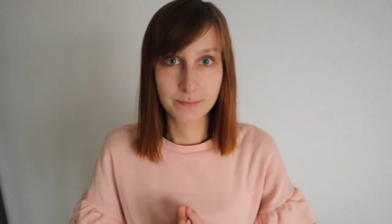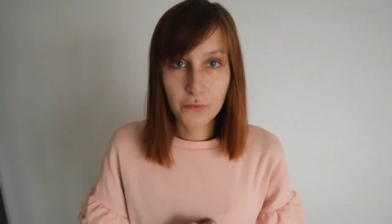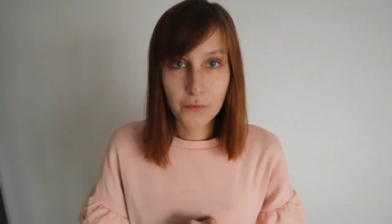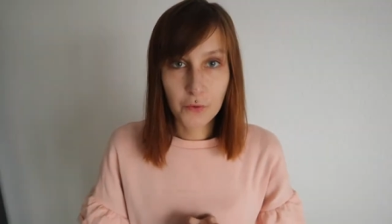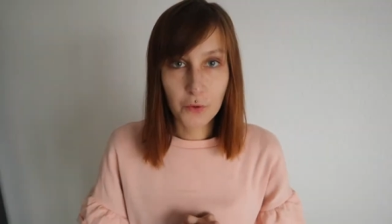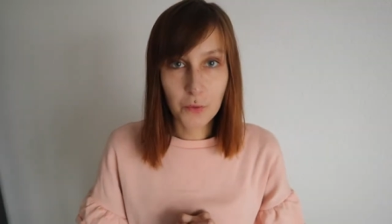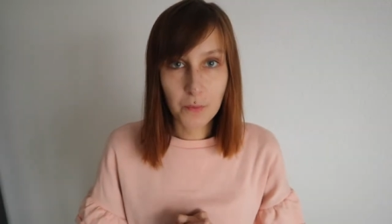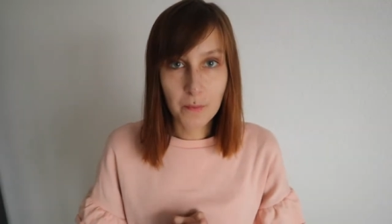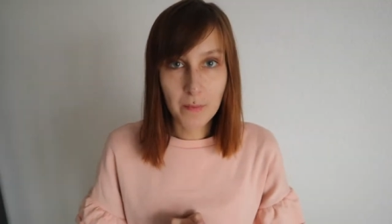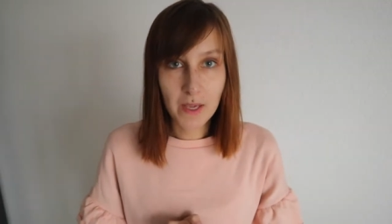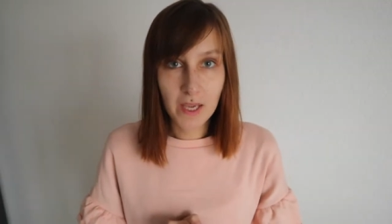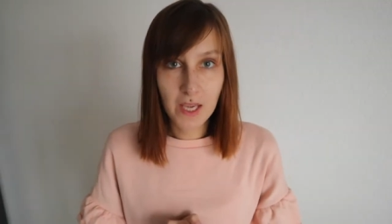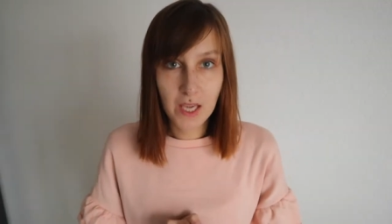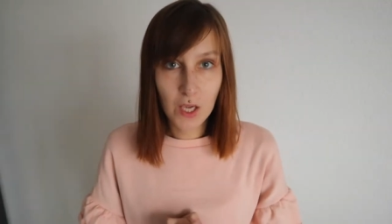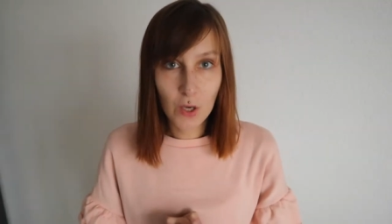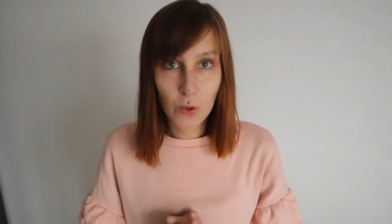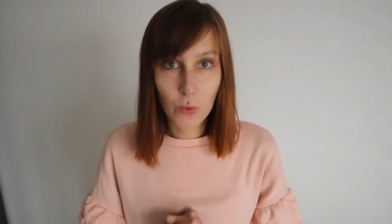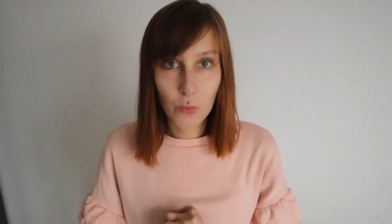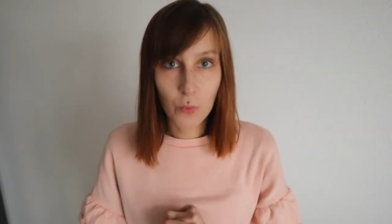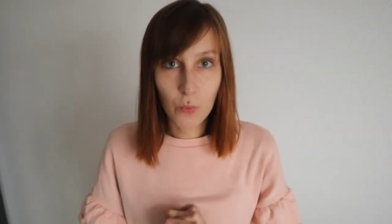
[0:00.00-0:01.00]
For
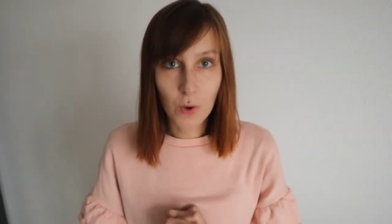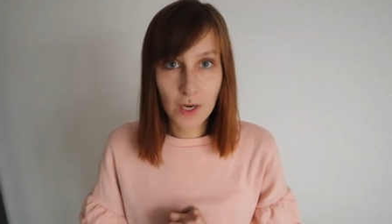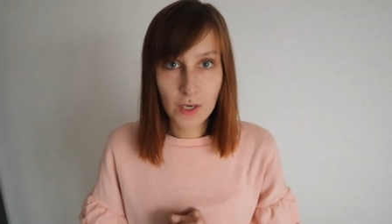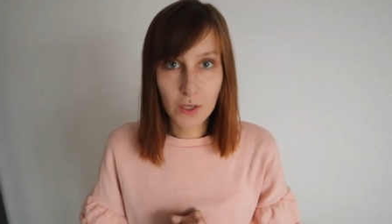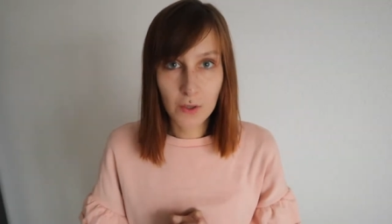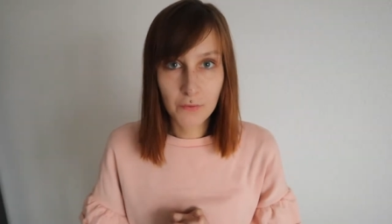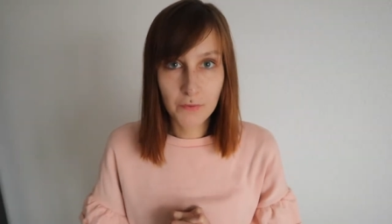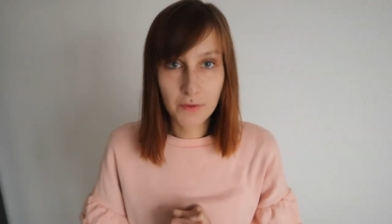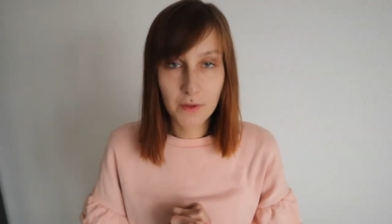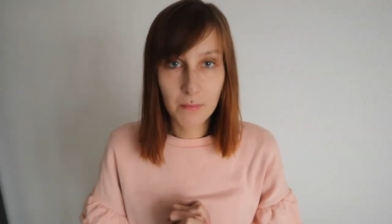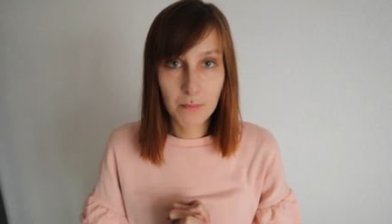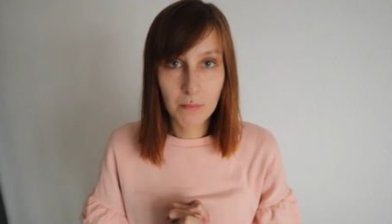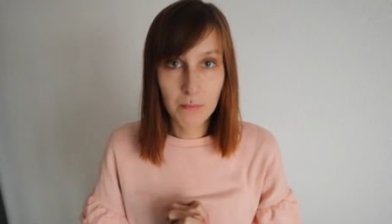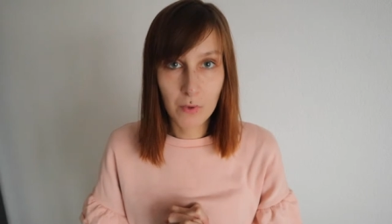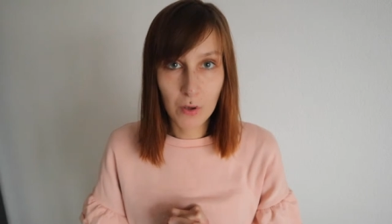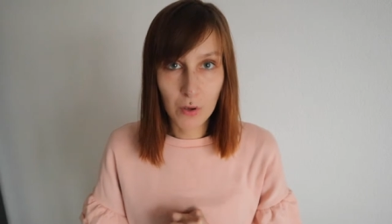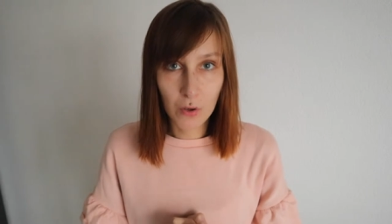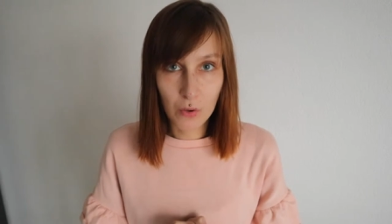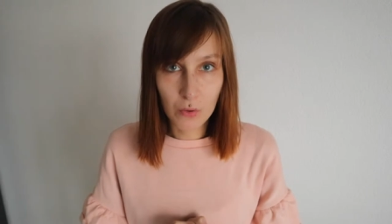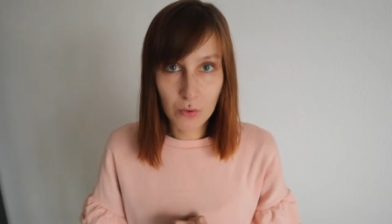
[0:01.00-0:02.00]
me, one of the
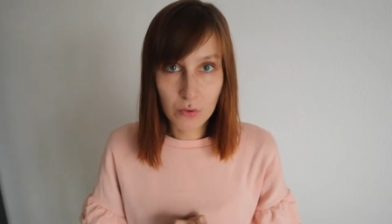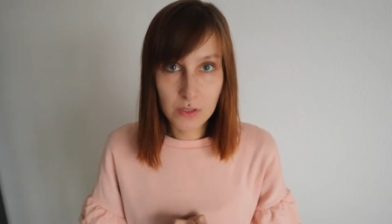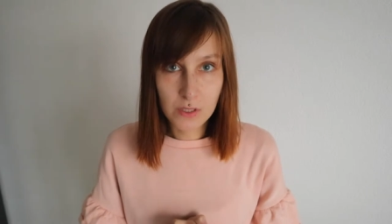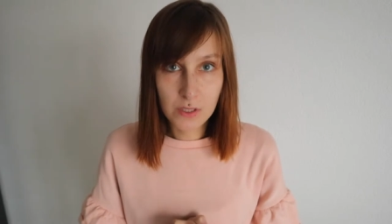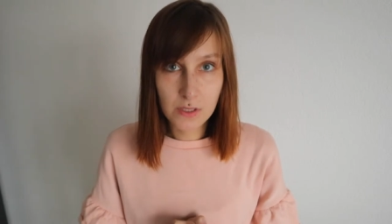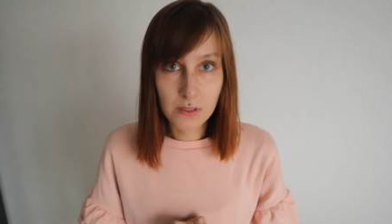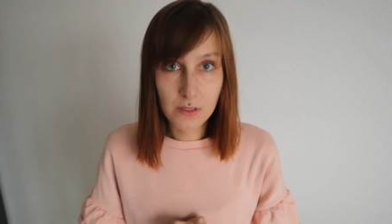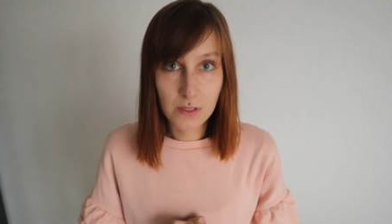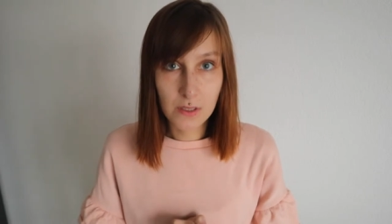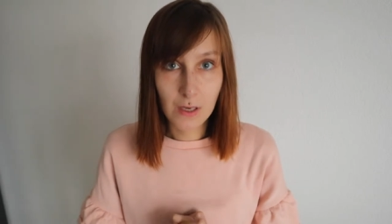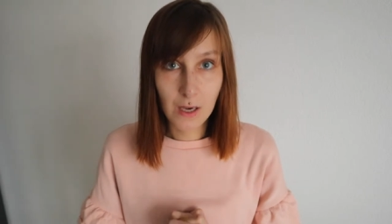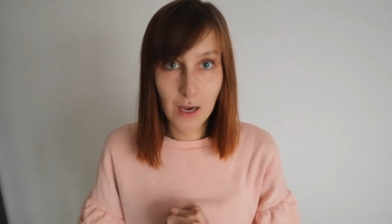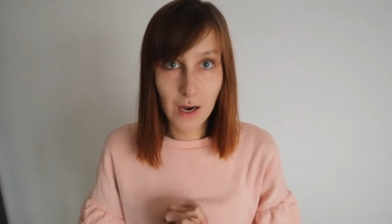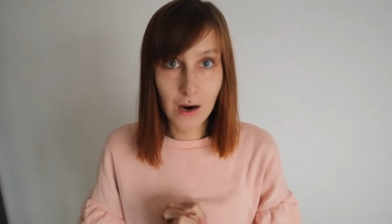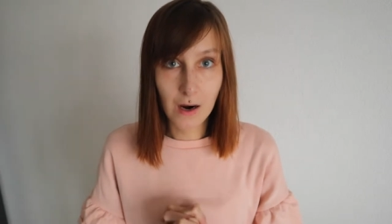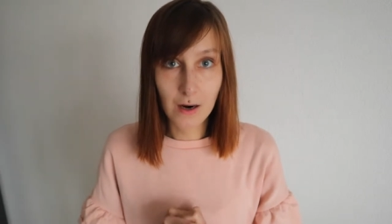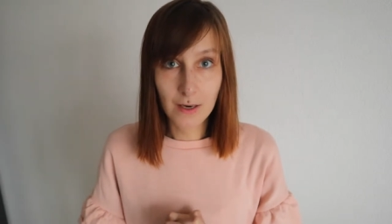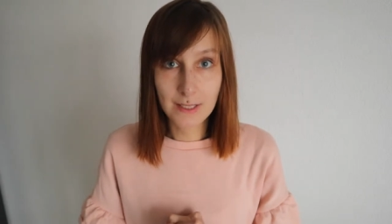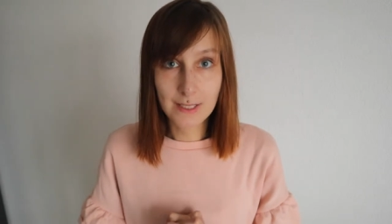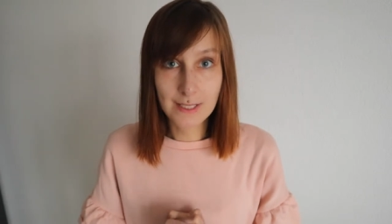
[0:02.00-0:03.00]
most
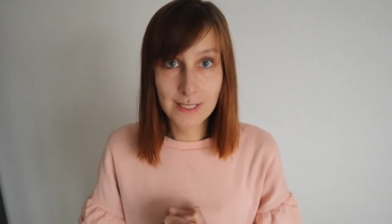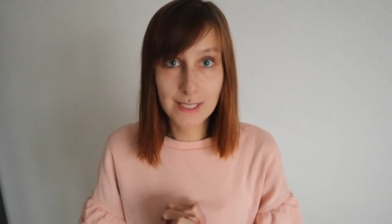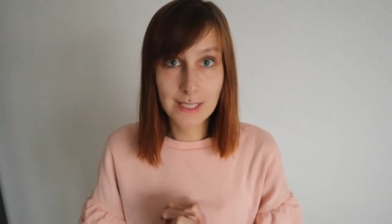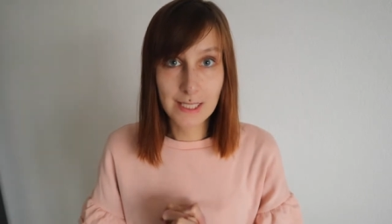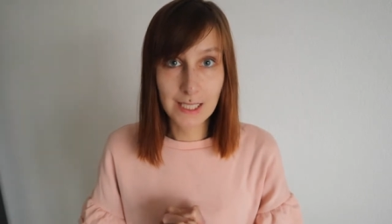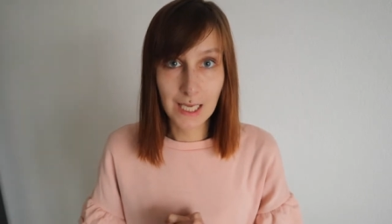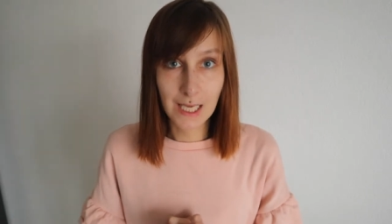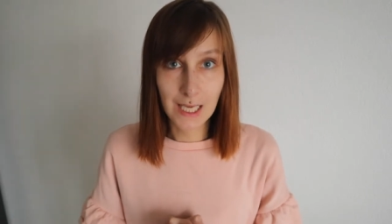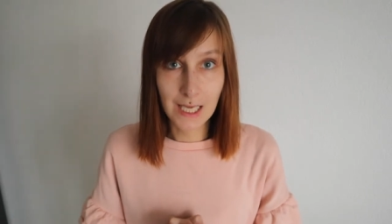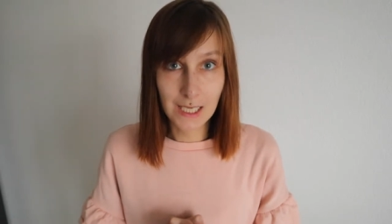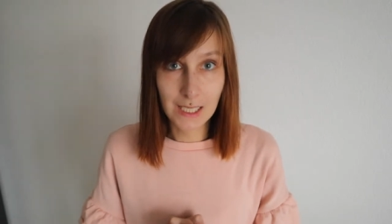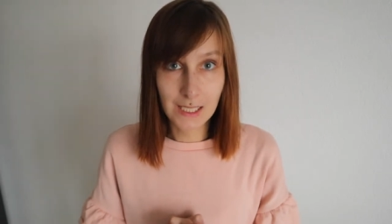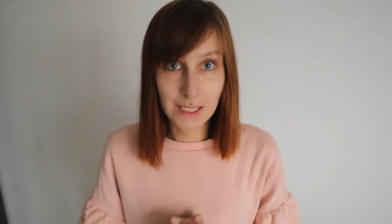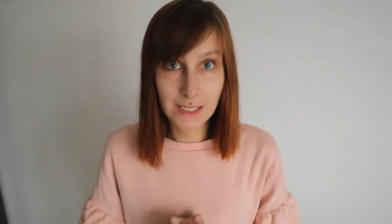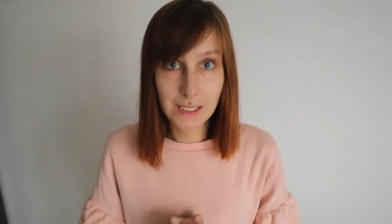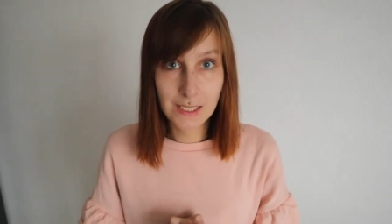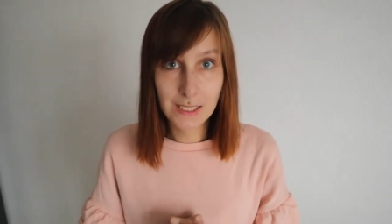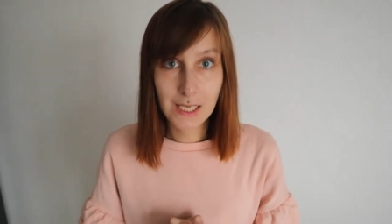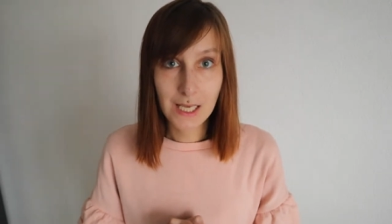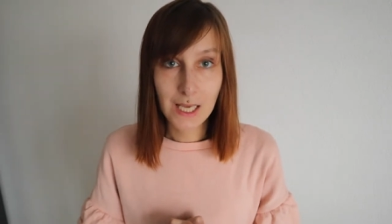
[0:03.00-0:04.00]
hardest things